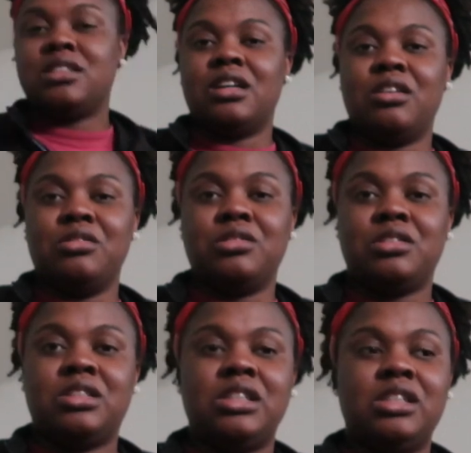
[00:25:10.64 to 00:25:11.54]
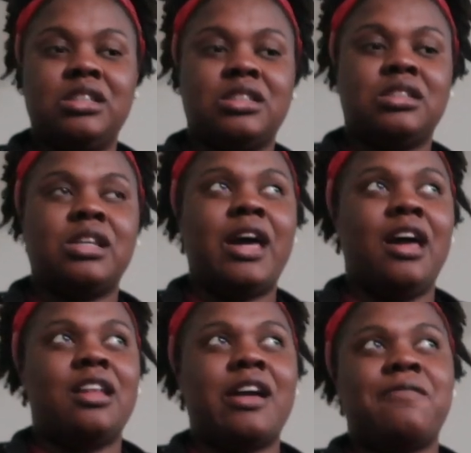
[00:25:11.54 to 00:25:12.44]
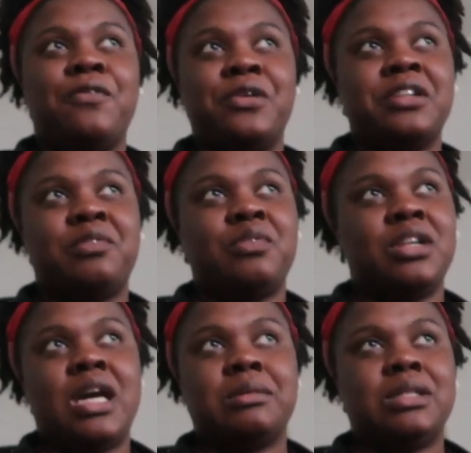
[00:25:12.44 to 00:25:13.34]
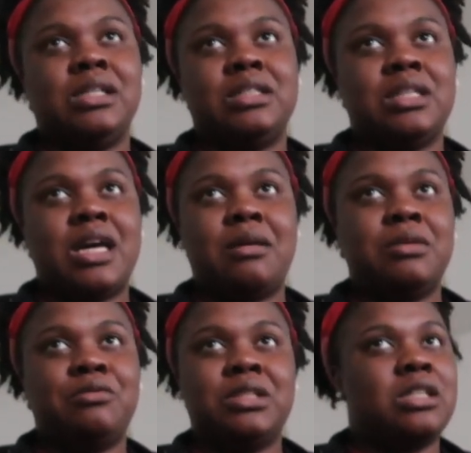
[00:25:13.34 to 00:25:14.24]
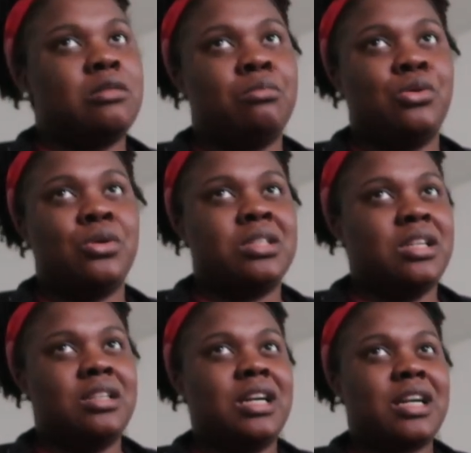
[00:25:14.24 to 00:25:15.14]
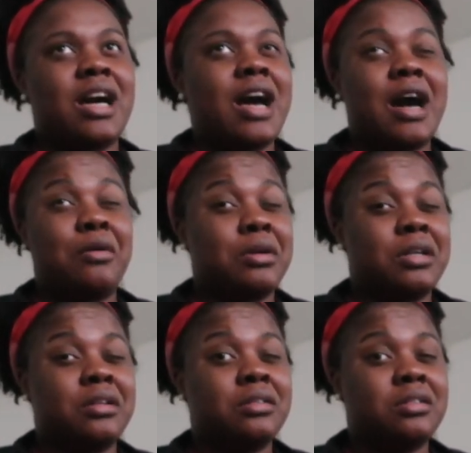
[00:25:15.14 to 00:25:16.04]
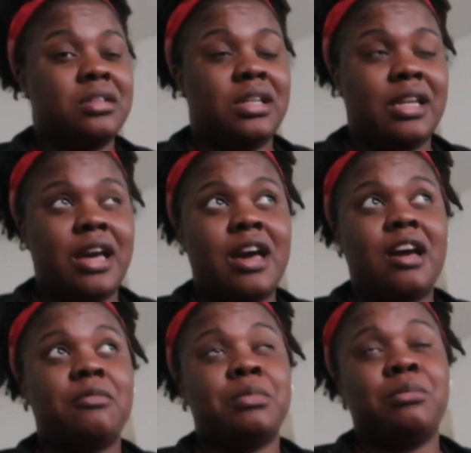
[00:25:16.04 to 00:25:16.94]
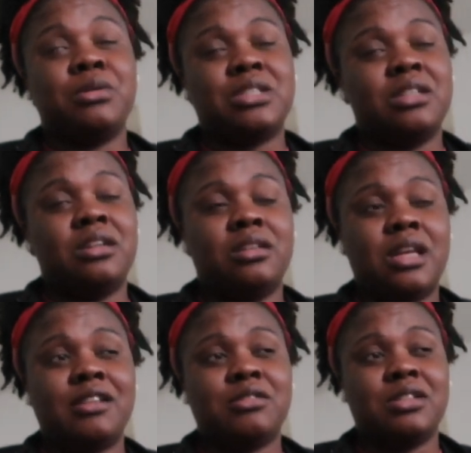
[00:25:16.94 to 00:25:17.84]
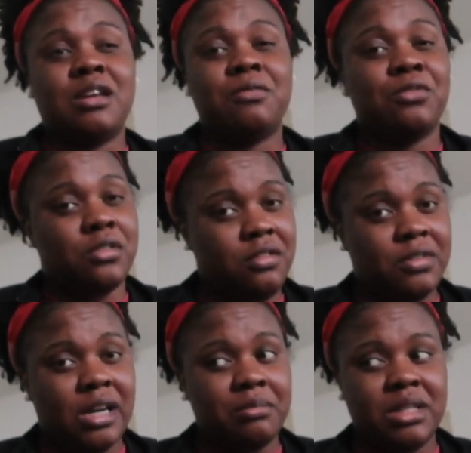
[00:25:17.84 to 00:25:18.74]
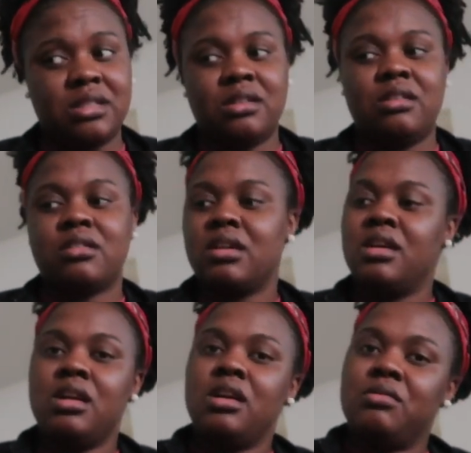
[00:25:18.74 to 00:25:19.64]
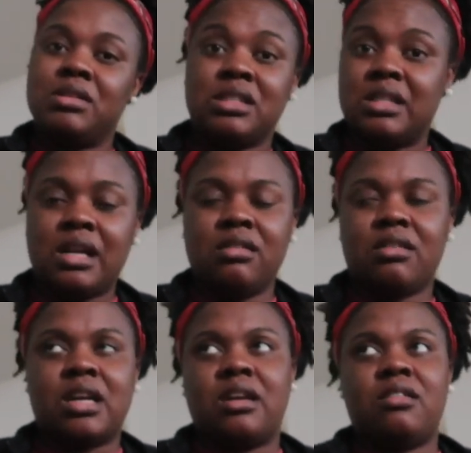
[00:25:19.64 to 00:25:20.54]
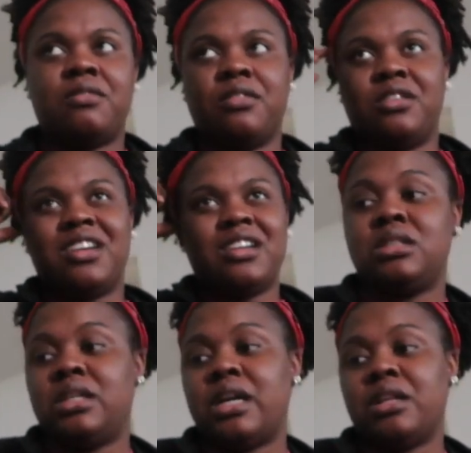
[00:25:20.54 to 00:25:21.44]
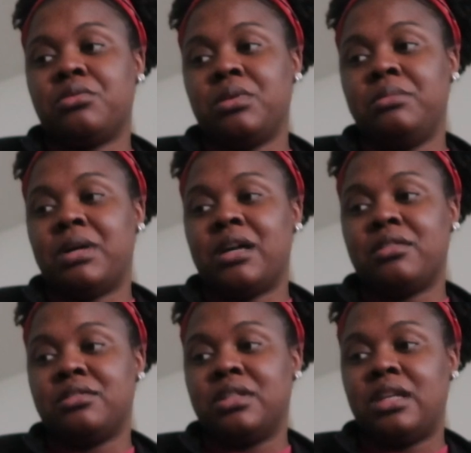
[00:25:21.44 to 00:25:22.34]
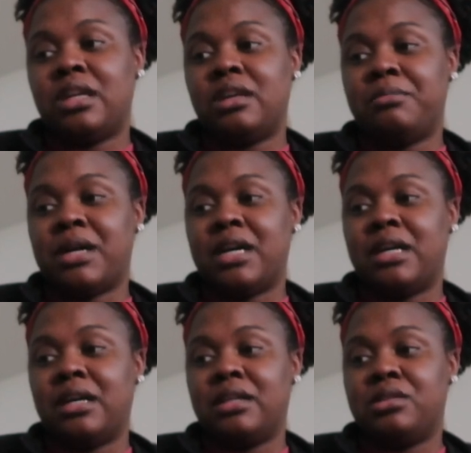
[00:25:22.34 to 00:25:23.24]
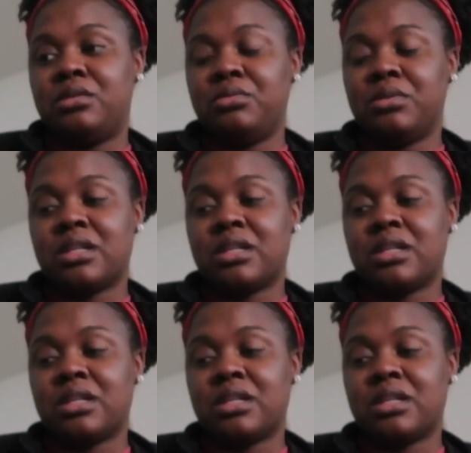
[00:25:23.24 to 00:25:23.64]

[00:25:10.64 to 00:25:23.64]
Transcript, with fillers: So she had like four different naps each nap. It wasn't more than like an hour and a half, but most of the naps was like 45 minutes long, which is not long at all for her. She had three bottles today by two